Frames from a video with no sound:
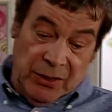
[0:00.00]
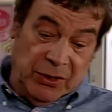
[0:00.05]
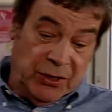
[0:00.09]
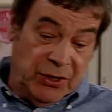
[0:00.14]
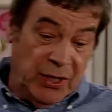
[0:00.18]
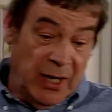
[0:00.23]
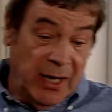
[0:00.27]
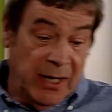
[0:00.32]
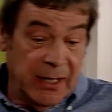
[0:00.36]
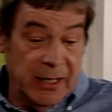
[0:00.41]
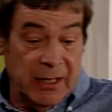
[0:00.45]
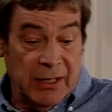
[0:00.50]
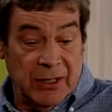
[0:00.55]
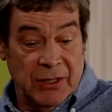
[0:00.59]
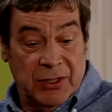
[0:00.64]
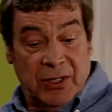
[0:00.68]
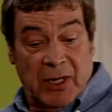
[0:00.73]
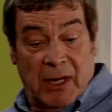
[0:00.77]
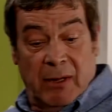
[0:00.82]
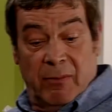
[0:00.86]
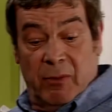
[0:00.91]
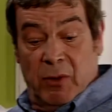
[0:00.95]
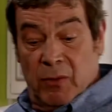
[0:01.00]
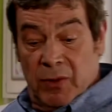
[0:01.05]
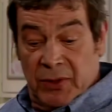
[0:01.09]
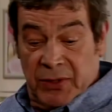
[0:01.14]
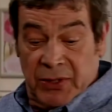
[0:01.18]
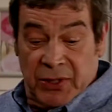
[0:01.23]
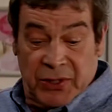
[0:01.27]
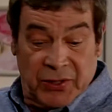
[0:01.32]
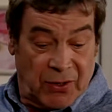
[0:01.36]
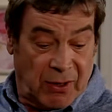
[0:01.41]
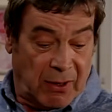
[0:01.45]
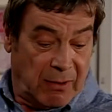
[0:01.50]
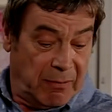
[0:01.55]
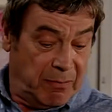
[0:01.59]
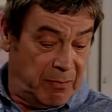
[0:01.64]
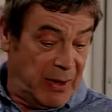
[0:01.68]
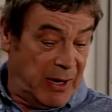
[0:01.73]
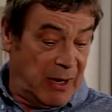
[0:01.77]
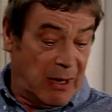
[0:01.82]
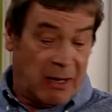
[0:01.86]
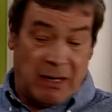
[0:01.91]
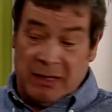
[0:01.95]
Jenny and Gemma want to try
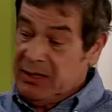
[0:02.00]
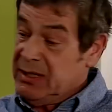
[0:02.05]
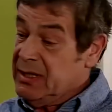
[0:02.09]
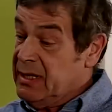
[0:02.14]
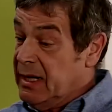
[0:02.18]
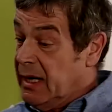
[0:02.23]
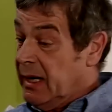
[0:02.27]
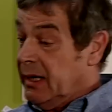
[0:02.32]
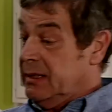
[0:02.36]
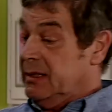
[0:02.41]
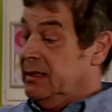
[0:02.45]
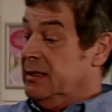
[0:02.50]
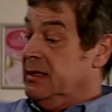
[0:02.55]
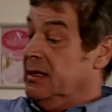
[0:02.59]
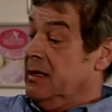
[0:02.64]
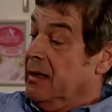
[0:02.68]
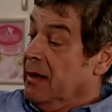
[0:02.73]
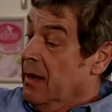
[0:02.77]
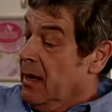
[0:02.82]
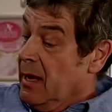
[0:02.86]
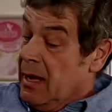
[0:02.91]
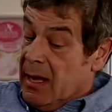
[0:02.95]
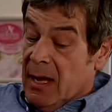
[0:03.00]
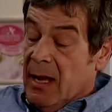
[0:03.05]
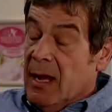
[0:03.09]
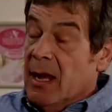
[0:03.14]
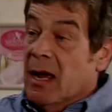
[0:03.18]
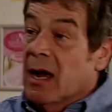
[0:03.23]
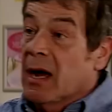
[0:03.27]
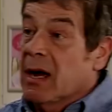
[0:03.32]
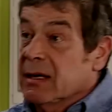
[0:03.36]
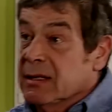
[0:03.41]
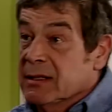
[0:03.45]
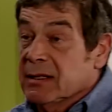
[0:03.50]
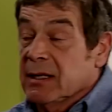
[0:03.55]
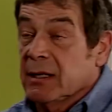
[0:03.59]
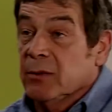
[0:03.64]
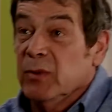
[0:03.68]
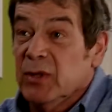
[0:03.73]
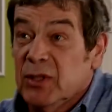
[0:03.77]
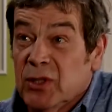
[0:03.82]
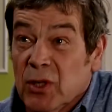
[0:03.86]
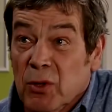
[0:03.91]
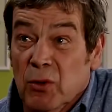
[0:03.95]
bar snacks. I
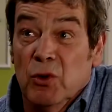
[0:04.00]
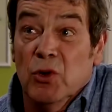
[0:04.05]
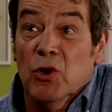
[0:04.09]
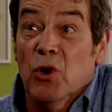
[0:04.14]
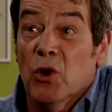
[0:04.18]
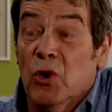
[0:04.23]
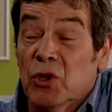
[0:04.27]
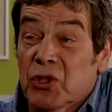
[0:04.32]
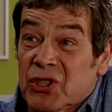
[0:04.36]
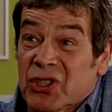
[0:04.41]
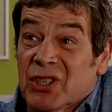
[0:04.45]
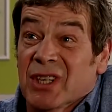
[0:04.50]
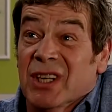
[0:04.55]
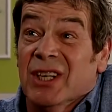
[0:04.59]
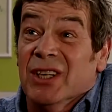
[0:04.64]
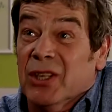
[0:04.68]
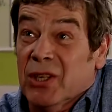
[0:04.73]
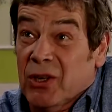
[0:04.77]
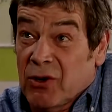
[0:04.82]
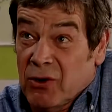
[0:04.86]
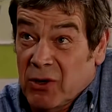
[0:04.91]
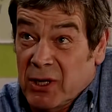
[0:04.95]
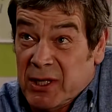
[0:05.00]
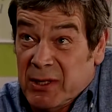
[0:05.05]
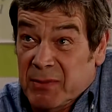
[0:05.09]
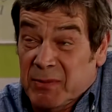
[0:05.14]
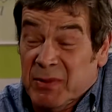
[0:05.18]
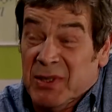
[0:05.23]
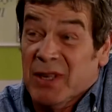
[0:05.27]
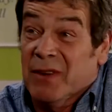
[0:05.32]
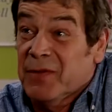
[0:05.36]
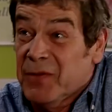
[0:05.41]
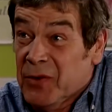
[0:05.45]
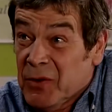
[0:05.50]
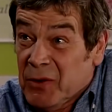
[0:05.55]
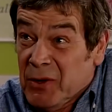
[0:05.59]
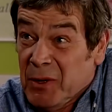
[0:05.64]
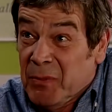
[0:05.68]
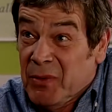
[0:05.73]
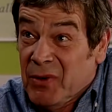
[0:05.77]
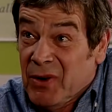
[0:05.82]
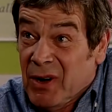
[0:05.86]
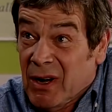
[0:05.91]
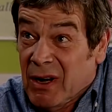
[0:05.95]
said we'd do nuts and crisps
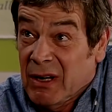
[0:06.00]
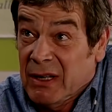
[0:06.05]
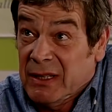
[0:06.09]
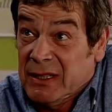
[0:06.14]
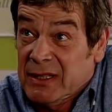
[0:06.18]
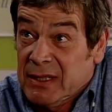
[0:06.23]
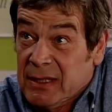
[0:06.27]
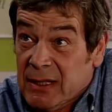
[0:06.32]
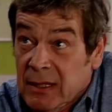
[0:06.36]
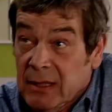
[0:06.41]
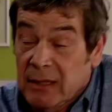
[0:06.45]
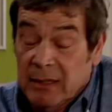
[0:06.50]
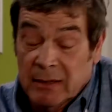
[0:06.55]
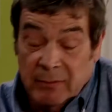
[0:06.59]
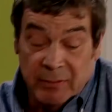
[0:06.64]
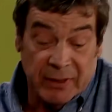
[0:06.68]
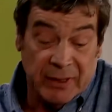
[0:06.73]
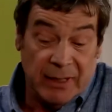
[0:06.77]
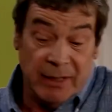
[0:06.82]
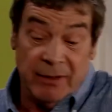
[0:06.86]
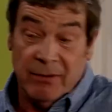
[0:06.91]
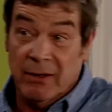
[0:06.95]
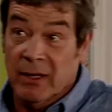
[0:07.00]
for a price, but they